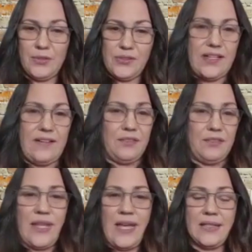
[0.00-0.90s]
person
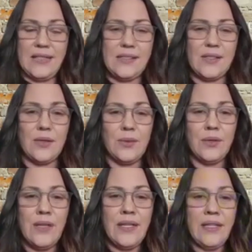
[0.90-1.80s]
after that.
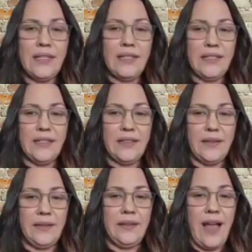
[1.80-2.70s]
So
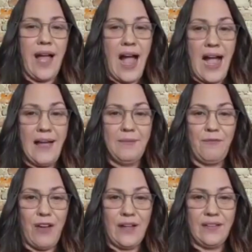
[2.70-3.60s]
I'm
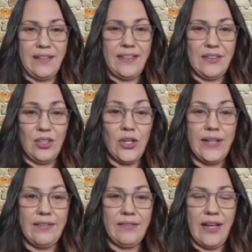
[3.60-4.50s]
finally
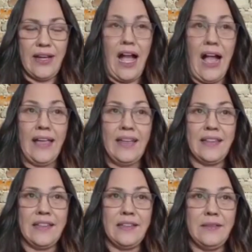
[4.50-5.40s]
learning that I
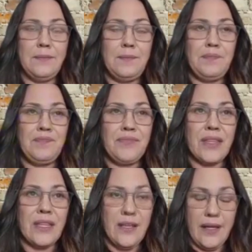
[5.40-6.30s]
can
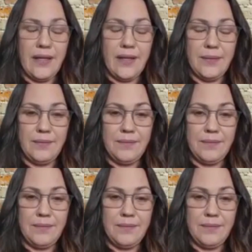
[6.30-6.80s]
uh,